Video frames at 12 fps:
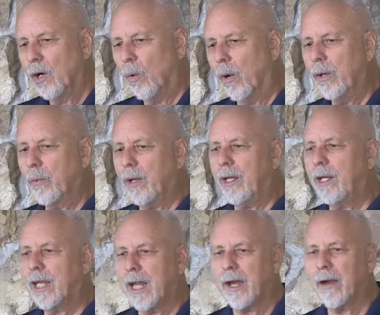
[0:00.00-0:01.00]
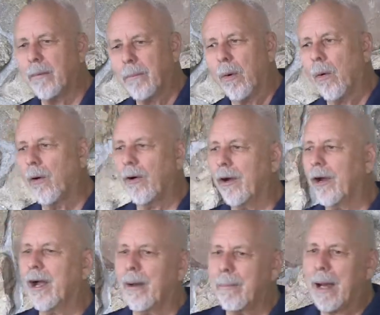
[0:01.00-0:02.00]
Would we care more
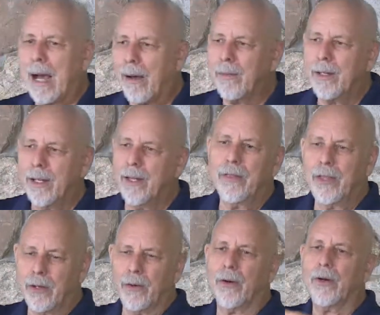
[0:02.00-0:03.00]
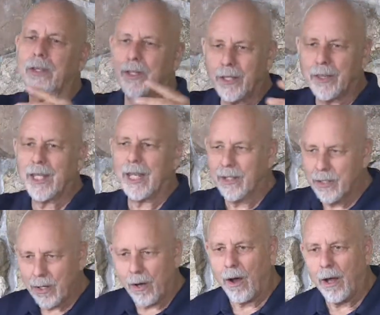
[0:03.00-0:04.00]
about the earth and the
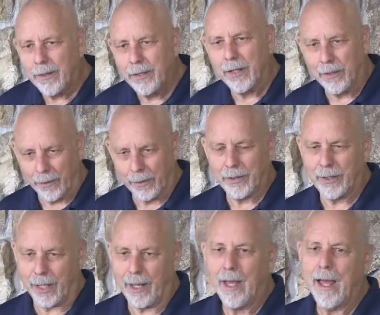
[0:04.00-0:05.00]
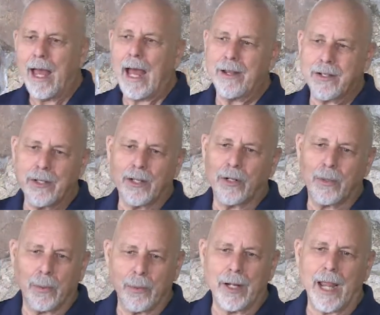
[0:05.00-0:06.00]
things on the earth that as the
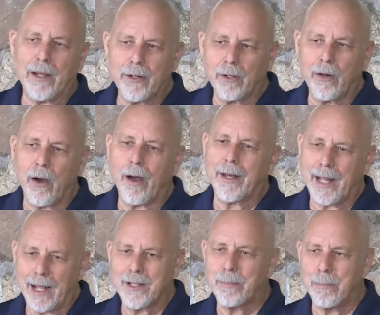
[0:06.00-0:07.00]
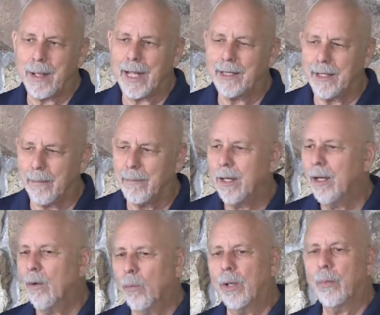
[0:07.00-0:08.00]
creator God has made them,
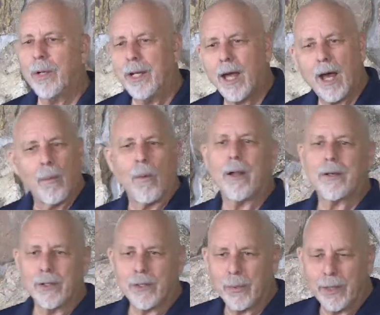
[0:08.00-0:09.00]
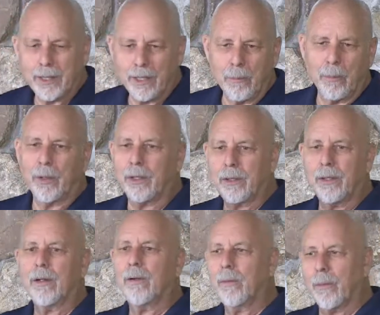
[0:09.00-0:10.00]
would we not want to treat them with
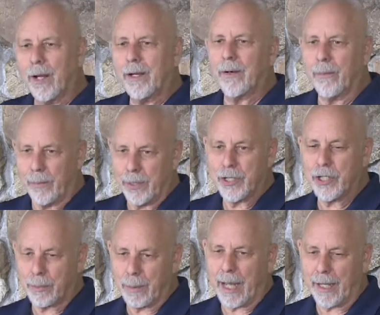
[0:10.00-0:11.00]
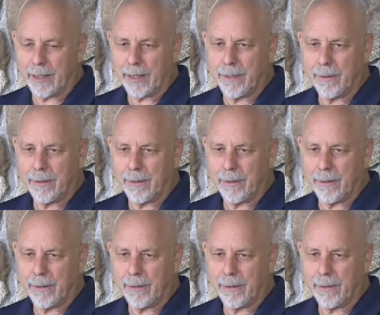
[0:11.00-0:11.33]
greater respect?